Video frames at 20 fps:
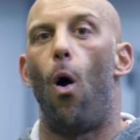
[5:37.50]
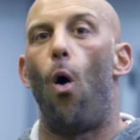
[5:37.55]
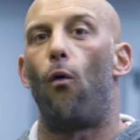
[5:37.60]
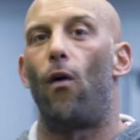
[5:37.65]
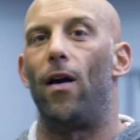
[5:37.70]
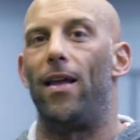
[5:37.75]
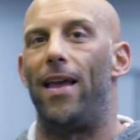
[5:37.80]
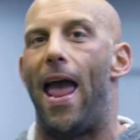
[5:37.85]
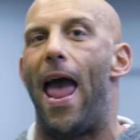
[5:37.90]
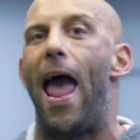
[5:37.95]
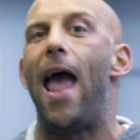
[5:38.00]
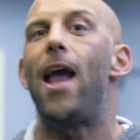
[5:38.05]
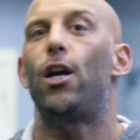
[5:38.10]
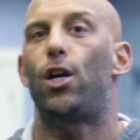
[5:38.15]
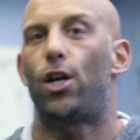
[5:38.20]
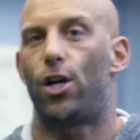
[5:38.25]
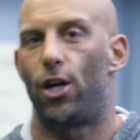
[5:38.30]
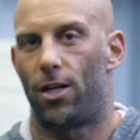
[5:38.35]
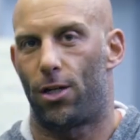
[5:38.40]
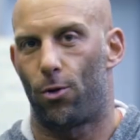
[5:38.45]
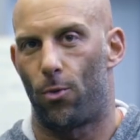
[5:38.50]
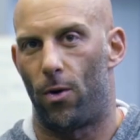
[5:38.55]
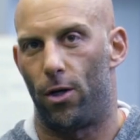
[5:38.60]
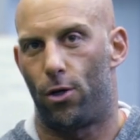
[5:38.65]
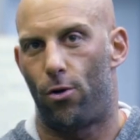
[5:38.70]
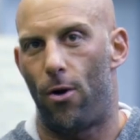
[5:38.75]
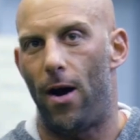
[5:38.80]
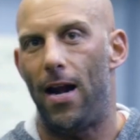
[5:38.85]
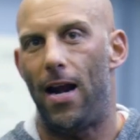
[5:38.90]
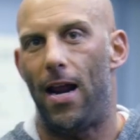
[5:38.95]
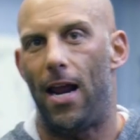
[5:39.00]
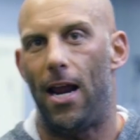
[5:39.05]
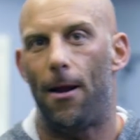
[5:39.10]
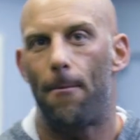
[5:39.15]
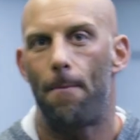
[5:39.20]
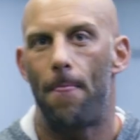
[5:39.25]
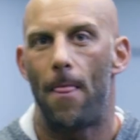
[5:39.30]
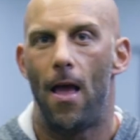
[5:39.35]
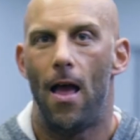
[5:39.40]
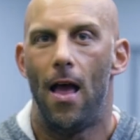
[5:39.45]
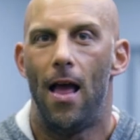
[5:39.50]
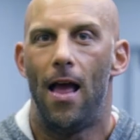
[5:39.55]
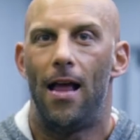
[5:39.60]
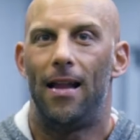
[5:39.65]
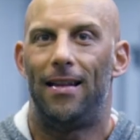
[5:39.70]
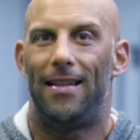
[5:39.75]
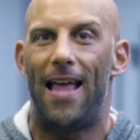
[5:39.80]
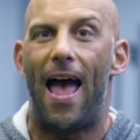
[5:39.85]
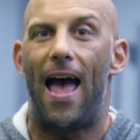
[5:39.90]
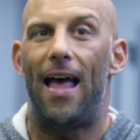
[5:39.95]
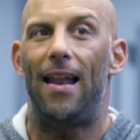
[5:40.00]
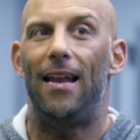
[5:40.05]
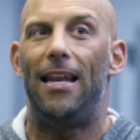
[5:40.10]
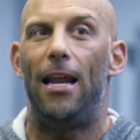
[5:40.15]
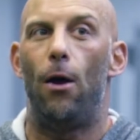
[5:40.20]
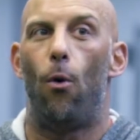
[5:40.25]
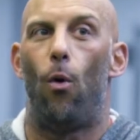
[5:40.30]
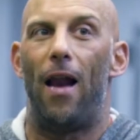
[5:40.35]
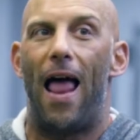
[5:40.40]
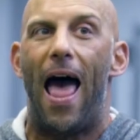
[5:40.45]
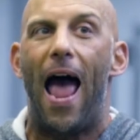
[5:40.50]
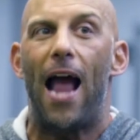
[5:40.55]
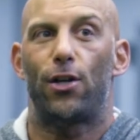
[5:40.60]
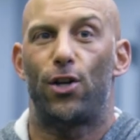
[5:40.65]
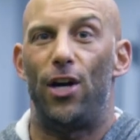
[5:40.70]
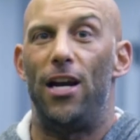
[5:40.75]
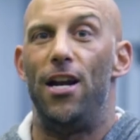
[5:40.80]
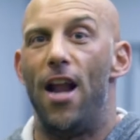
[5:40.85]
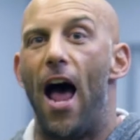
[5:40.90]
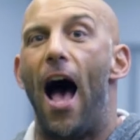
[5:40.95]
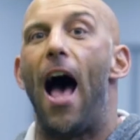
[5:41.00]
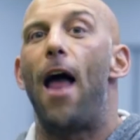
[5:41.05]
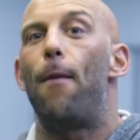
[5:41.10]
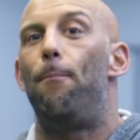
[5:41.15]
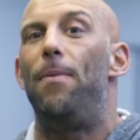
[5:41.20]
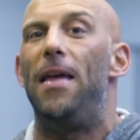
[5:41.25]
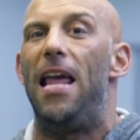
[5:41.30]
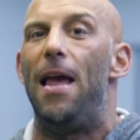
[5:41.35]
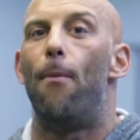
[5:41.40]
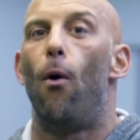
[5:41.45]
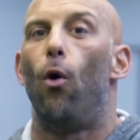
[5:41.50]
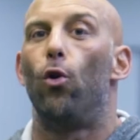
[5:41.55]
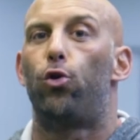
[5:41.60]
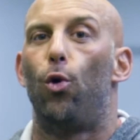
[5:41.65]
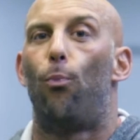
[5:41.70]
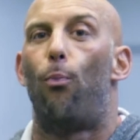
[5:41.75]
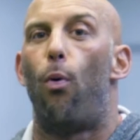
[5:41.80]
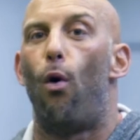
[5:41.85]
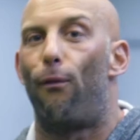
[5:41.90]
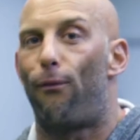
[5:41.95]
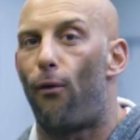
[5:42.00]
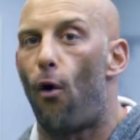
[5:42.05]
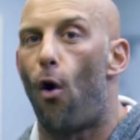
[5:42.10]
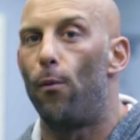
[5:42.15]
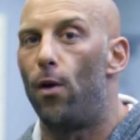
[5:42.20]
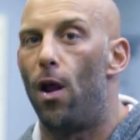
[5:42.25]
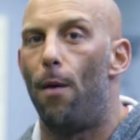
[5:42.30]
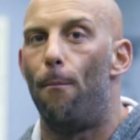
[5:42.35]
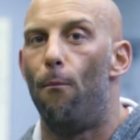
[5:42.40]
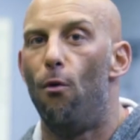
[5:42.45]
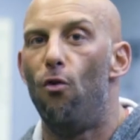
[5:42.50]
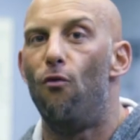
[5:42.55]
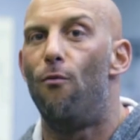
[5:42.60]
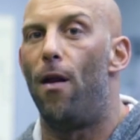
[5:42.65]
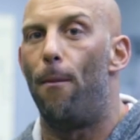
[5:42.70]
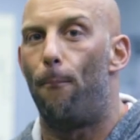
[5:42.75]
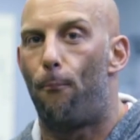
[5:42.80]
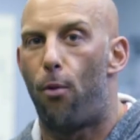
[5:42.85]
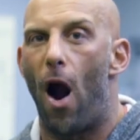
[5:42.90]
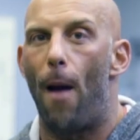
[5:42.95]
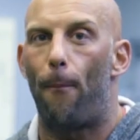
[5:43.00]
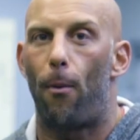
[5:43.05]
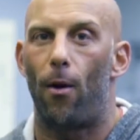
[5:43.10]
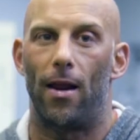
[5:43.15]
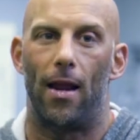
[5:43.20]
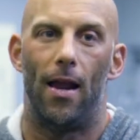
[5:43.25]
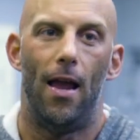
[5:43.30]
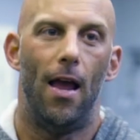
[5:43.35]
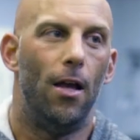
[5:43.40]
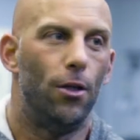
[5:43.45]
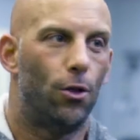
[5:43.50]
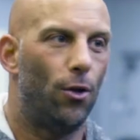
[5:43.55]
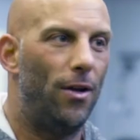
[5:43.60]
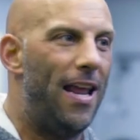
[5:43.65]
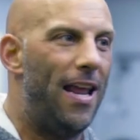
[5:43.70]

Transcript: overly anxious when training, then they will actually not be able to perform the movement properly. So